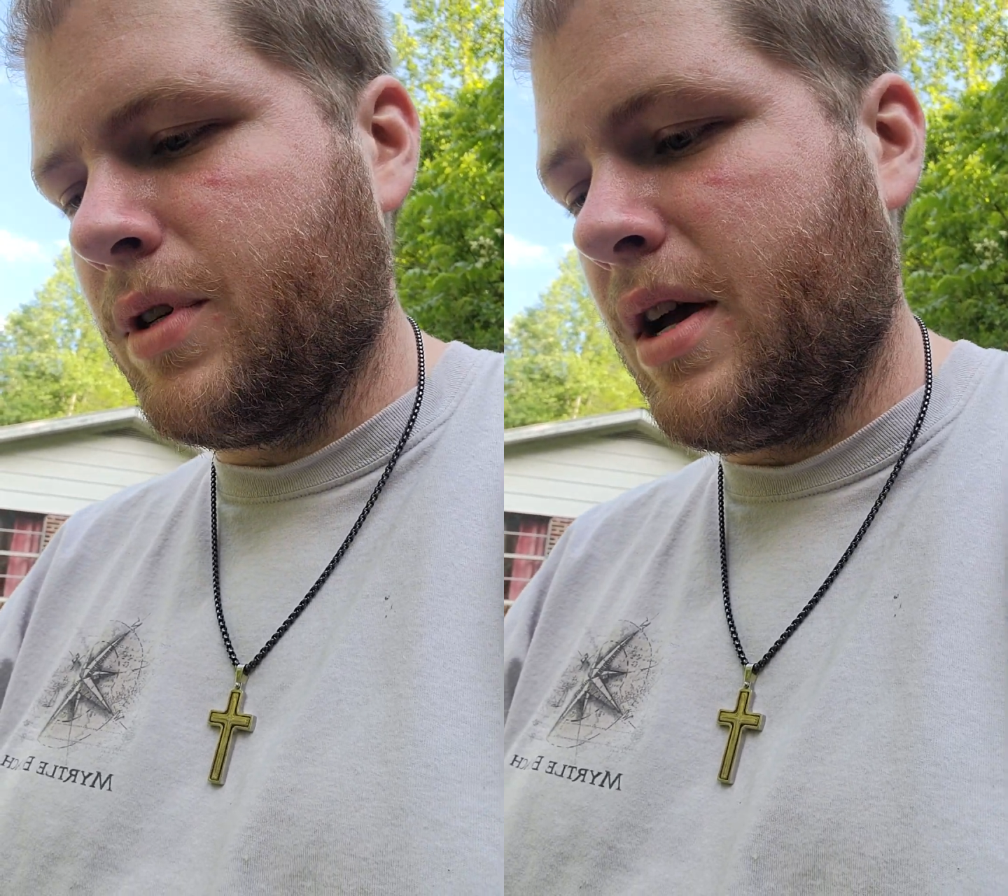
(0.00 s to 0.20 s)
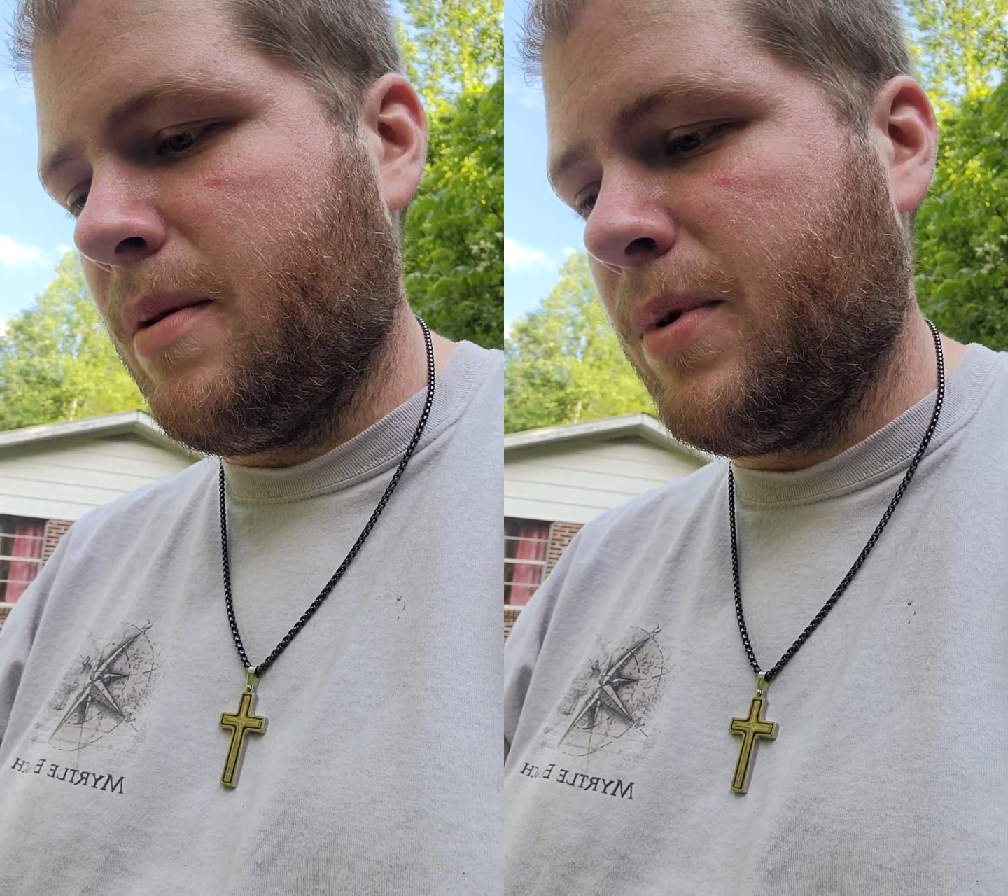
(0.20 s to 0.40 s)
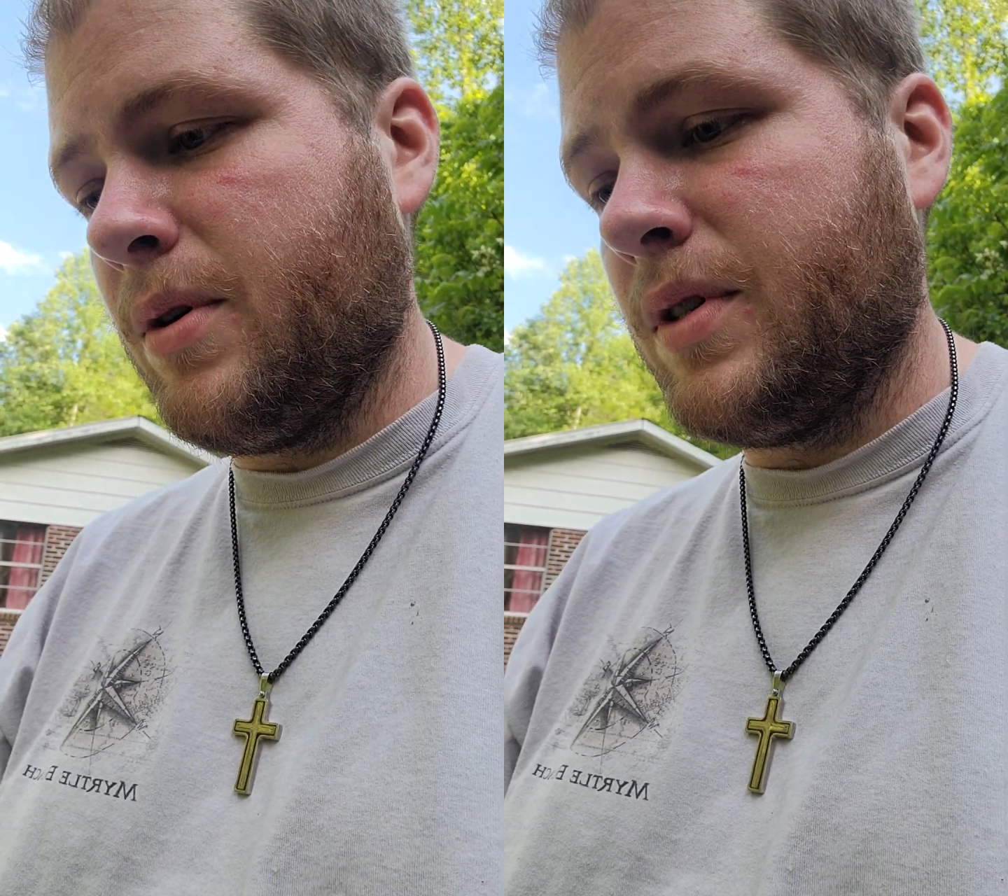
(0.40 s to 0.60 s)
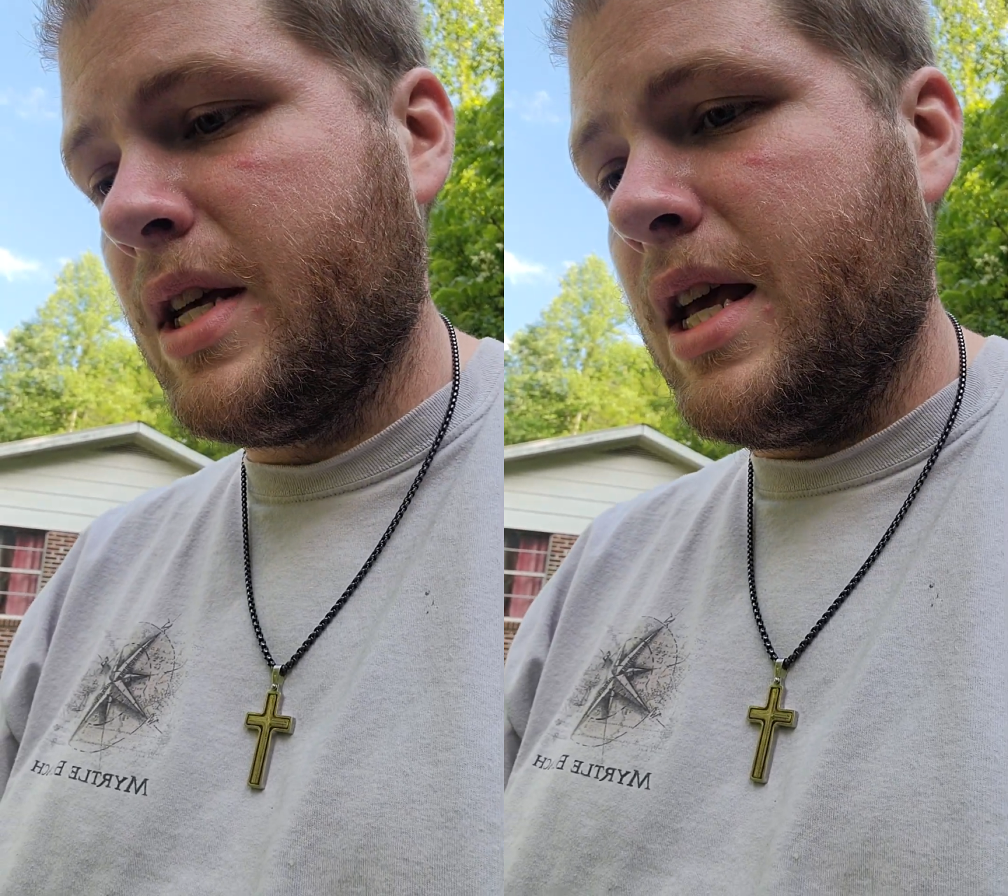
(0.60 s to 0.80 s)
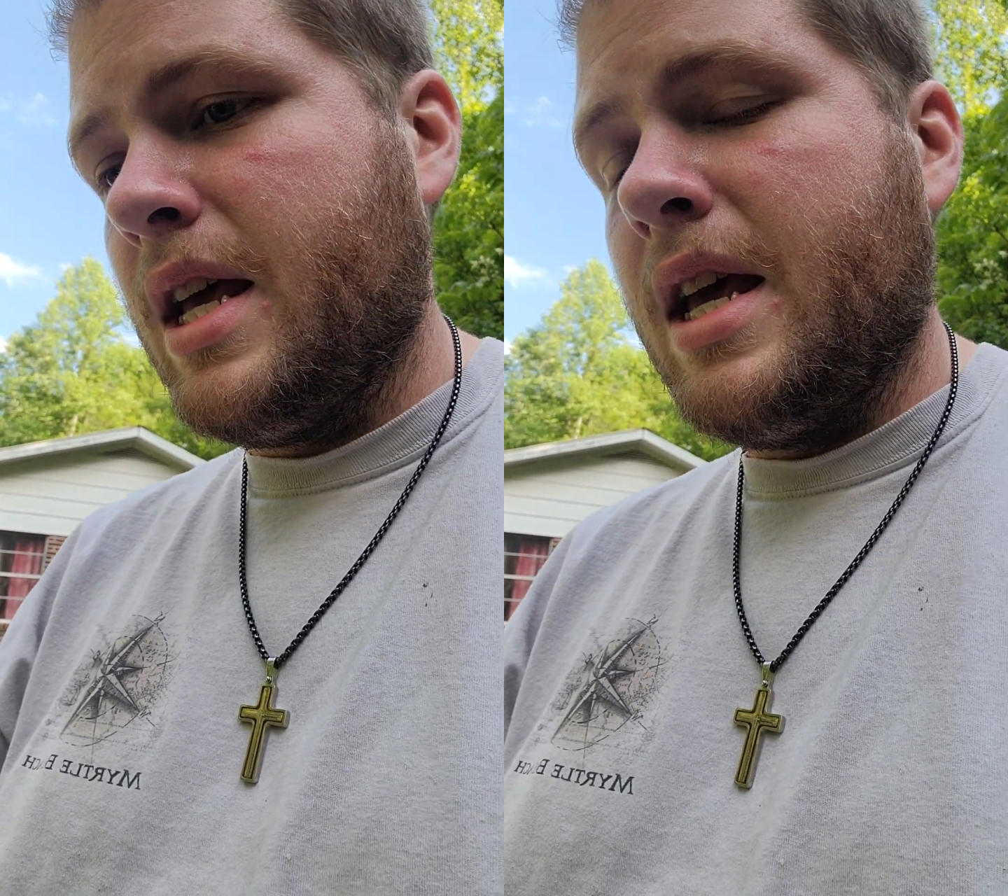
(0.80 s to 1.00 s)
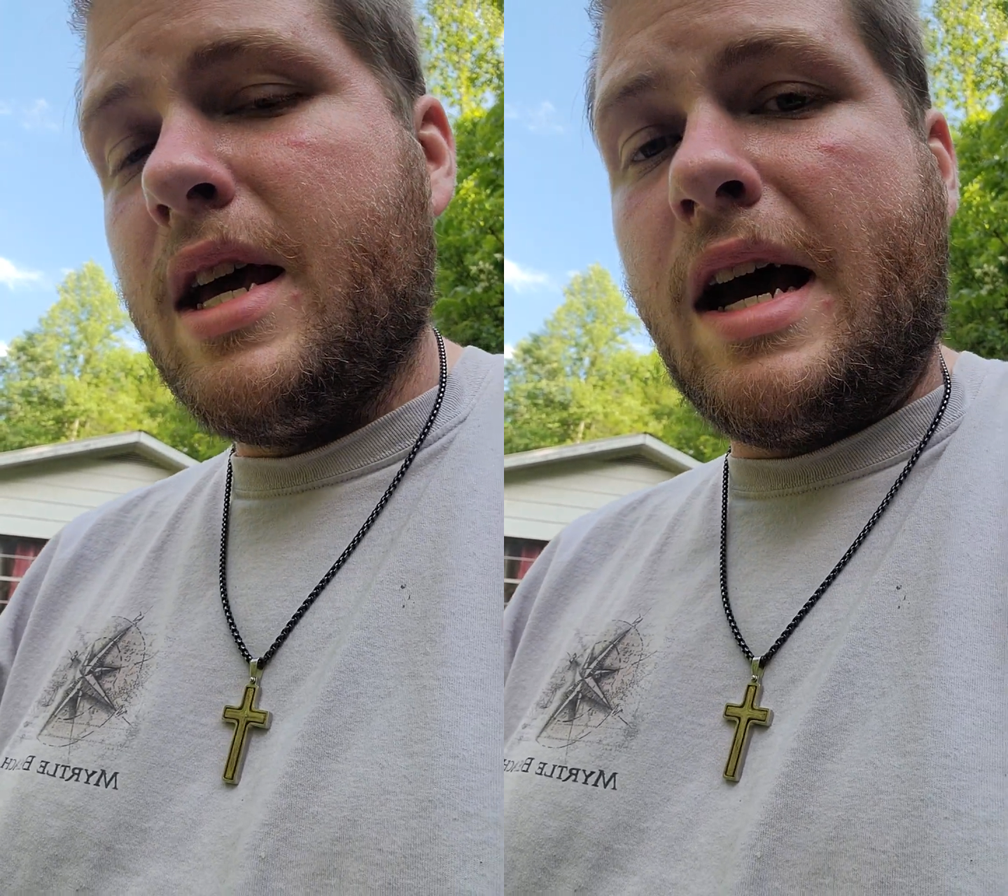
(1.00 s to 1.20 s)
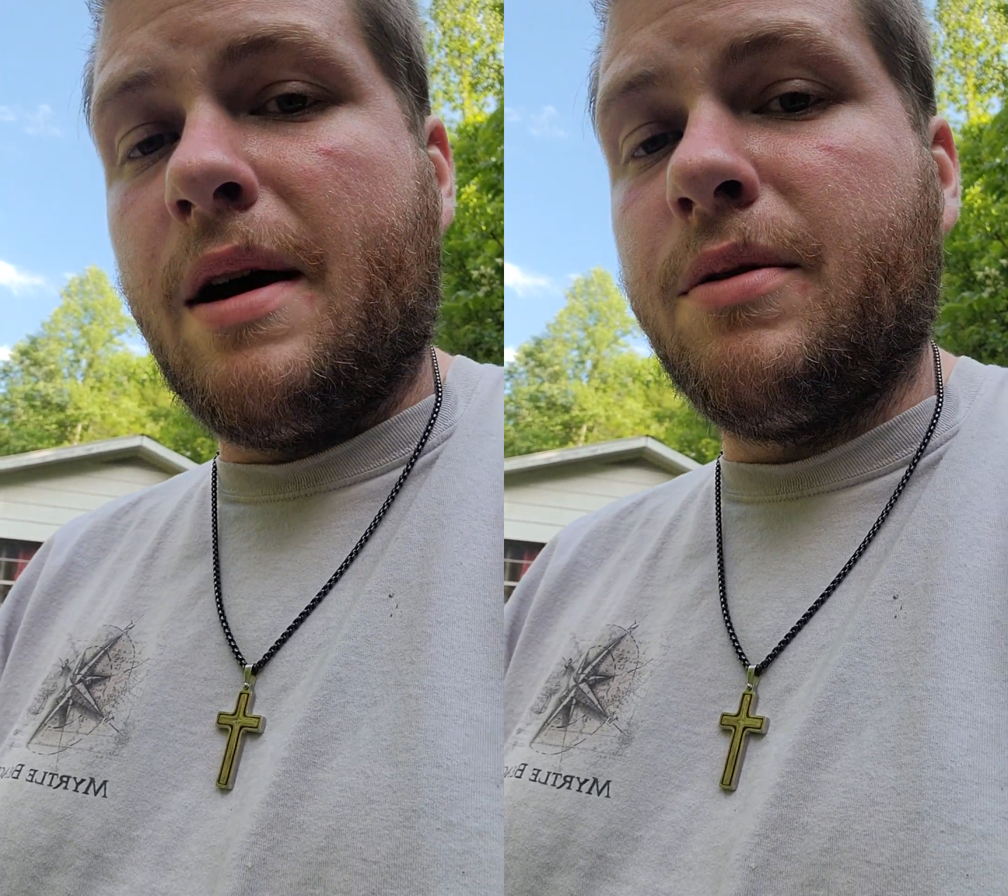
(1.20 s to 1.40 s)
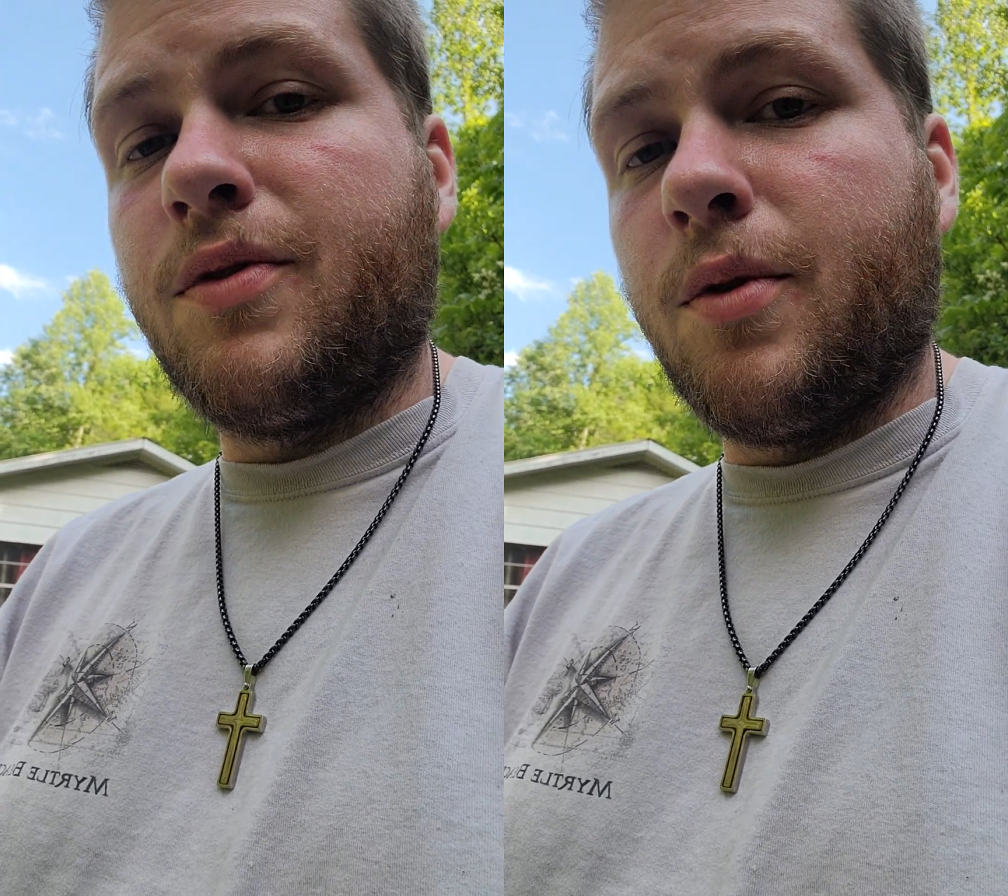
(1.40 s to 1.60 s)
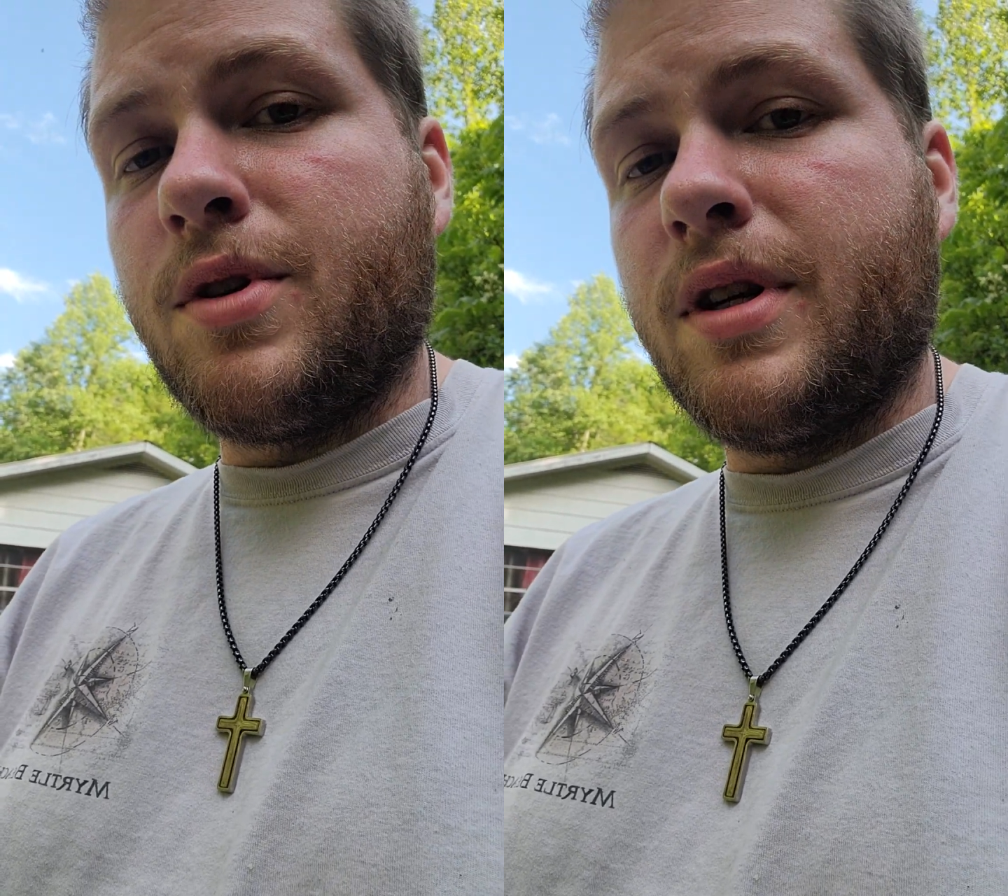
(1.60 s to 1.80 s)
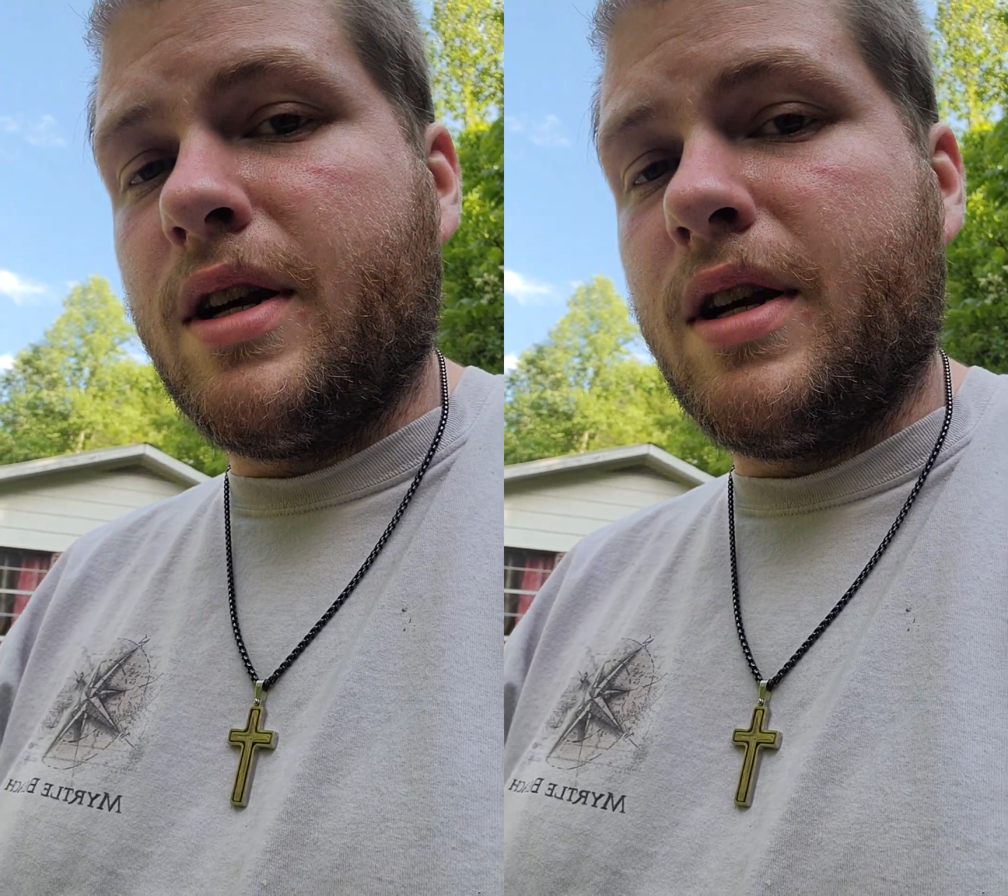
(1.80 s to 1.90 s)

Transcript: compost. I was fortunate